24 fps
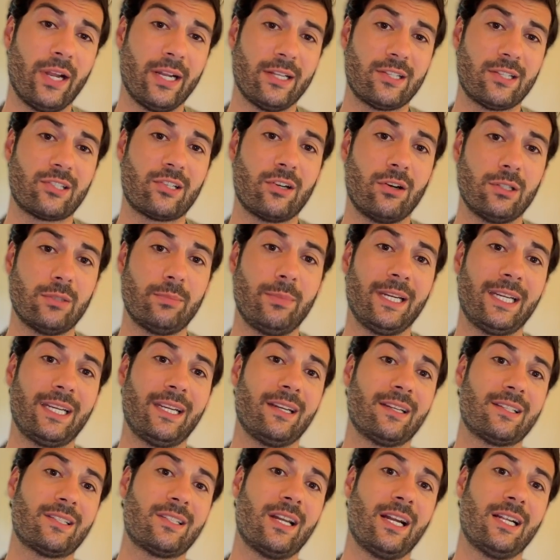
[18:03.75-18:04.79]
that starts
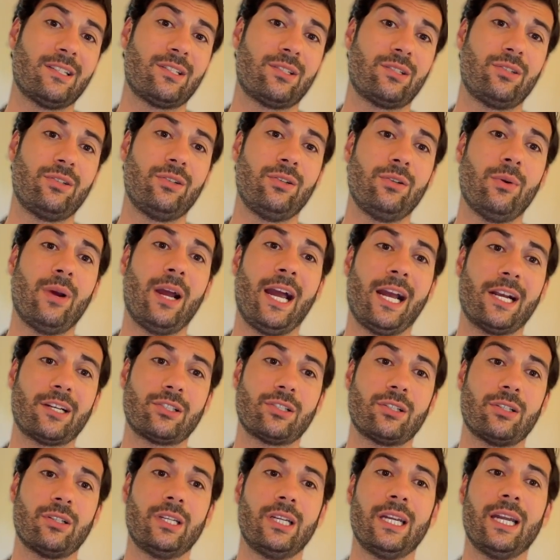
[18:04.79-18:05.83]
making sense to
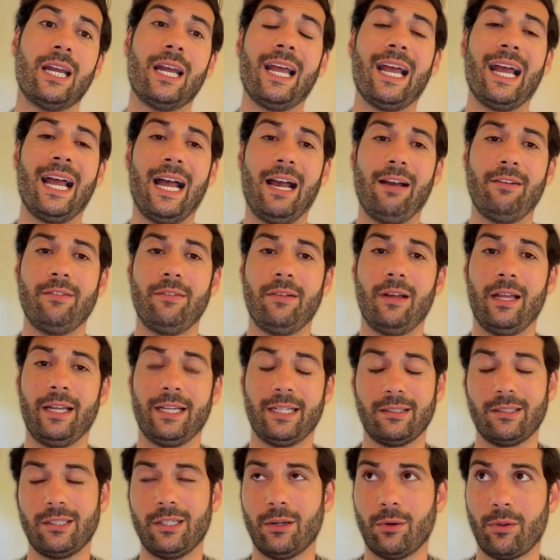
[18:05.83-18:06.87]
actually have
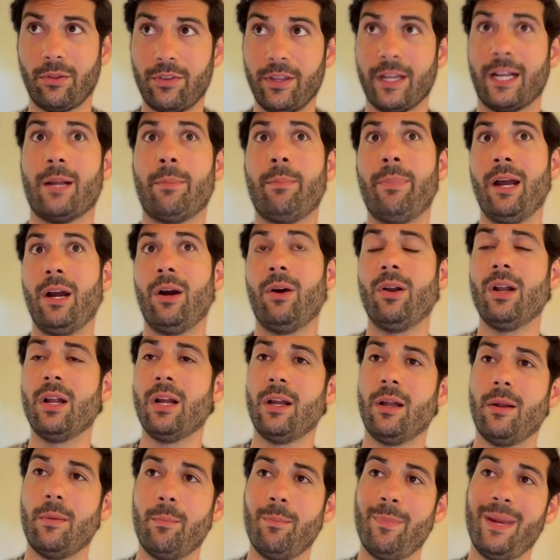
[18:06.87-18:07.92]
like, you know, think about
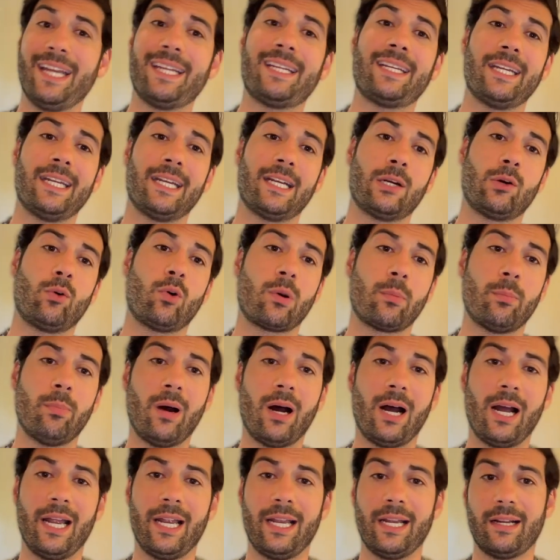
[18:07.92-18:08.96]
making or
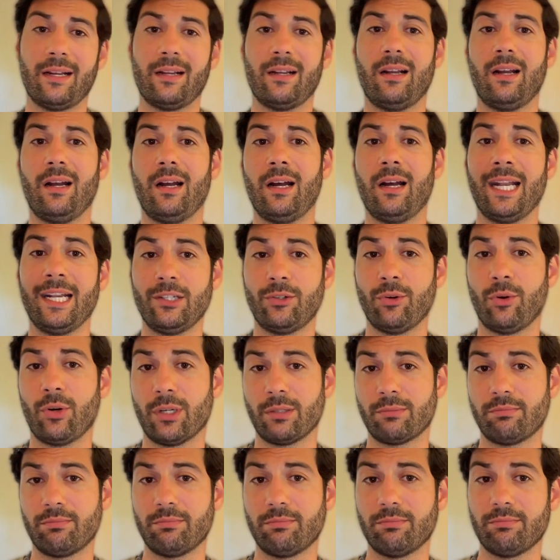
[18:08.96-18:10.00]
buying uh,
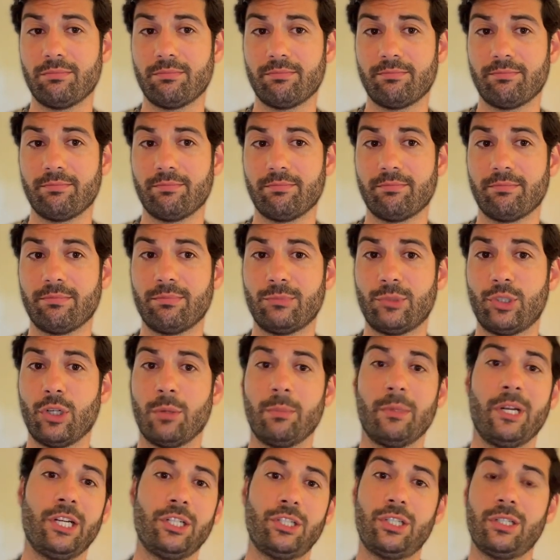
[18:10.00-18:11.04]
indoor
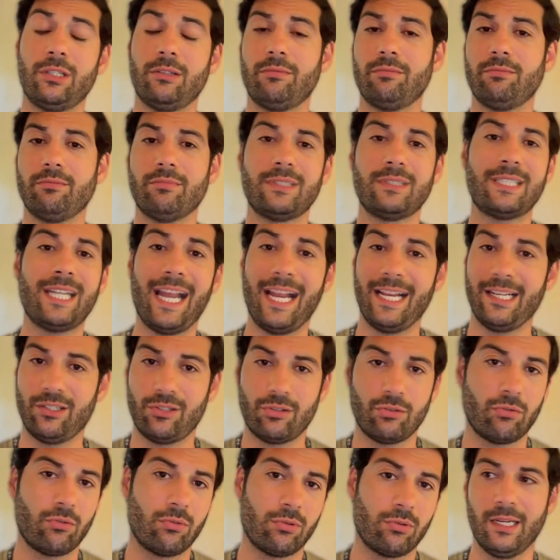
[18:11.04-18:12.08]
germination tent
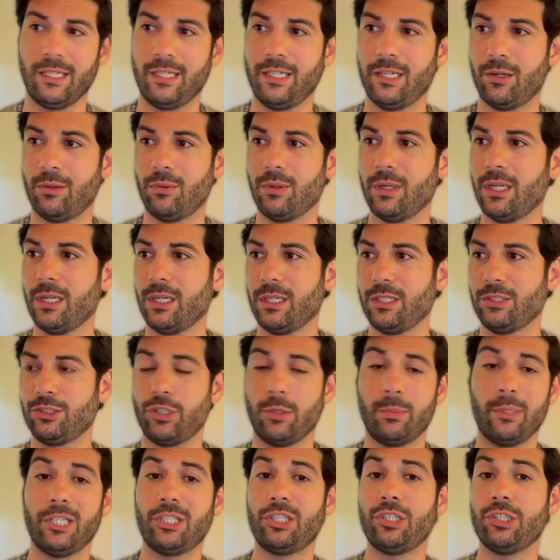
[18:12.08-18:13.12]
or, you know,
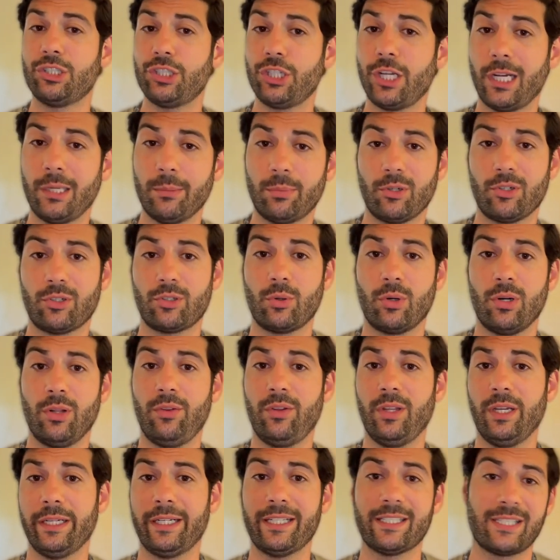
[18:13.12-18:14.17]
germination chamber sort of
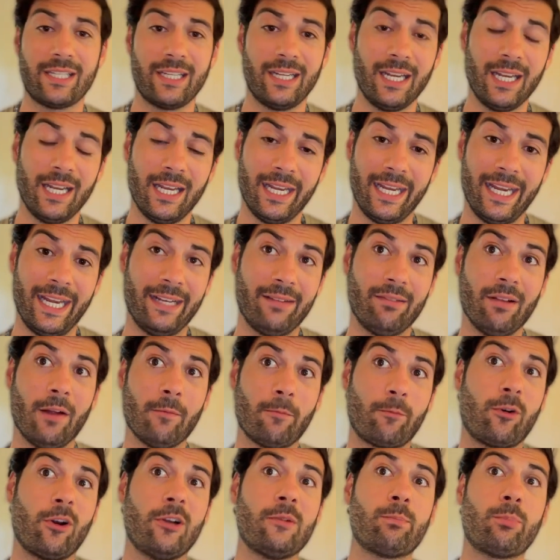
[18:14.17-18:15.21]
thing because it it
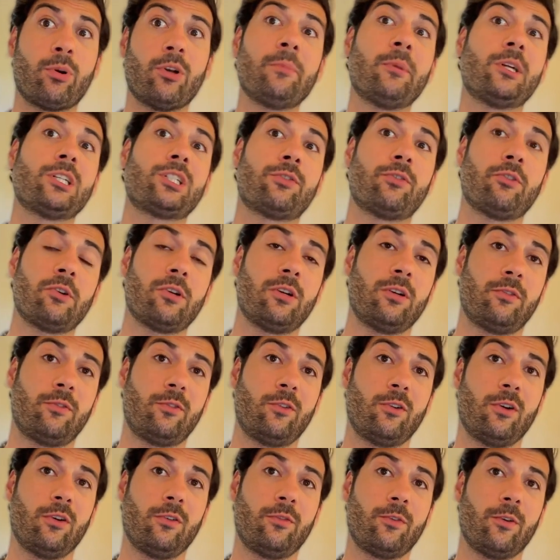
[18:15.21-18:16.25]
pretty much for
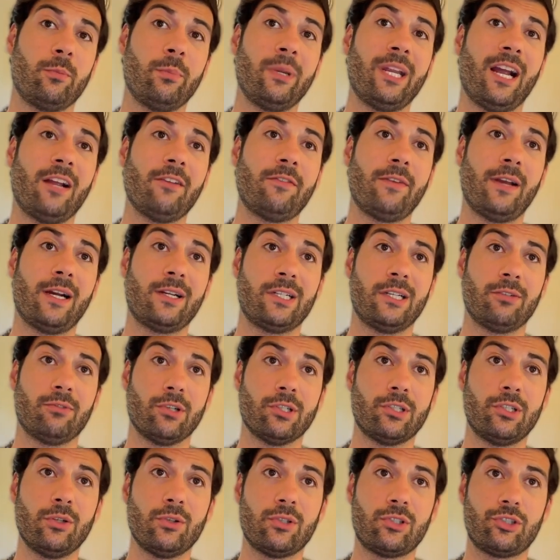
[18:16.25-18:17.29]
for for me I found it
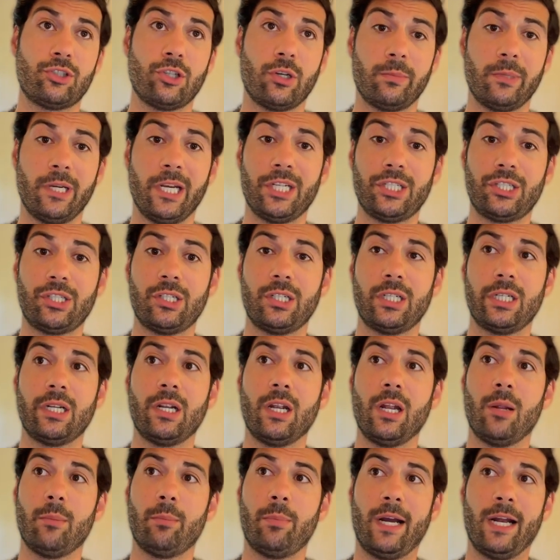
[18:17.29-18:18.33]
reduced germination
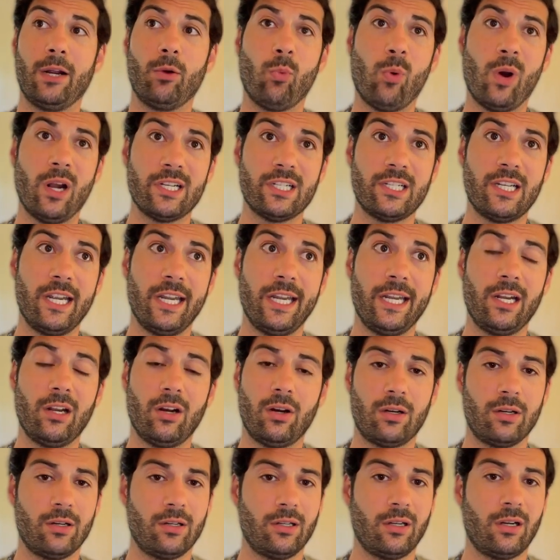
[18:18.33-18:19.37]
by one day
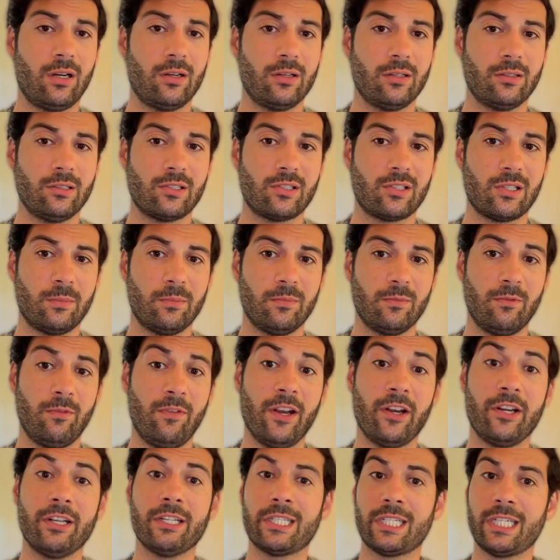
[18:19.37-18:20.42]
on on some
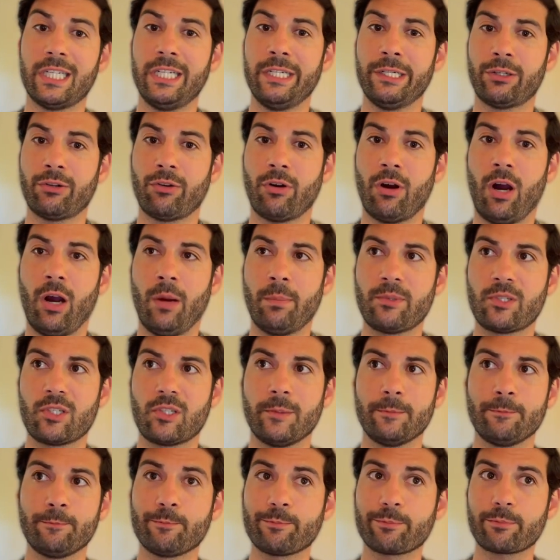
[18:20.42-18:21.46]
very key
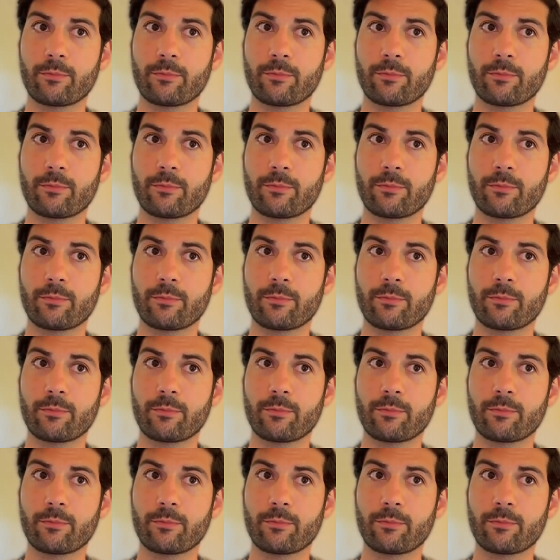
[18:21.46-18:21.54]
crops.